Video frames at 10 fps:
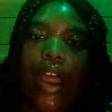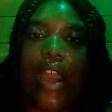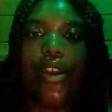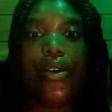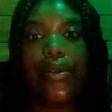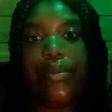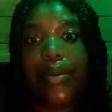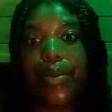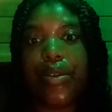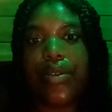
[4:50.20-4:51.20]
I know
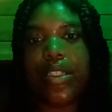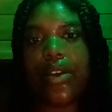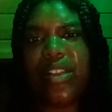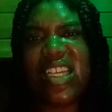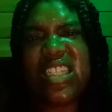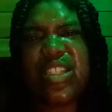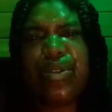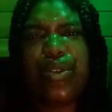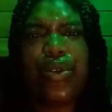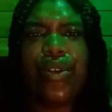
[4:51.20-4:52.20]
people will say, oh, that's
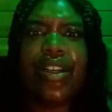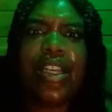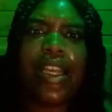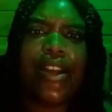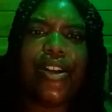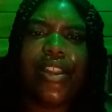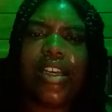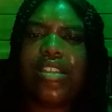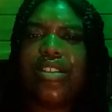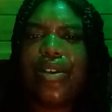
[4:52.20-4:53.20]
so corny or
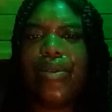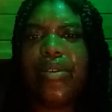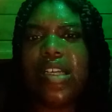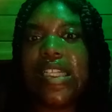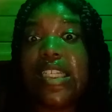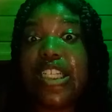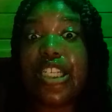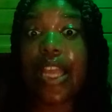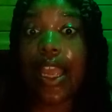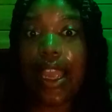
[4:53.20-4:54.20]
that's so
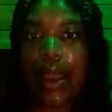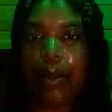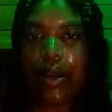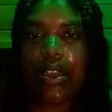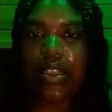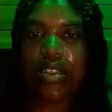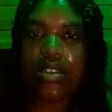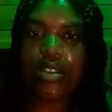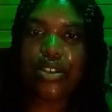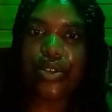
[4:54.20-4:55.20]
cliche, but
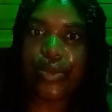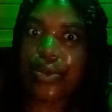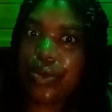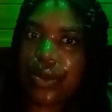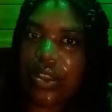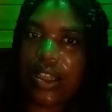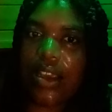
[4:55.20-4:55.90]
it's the truth.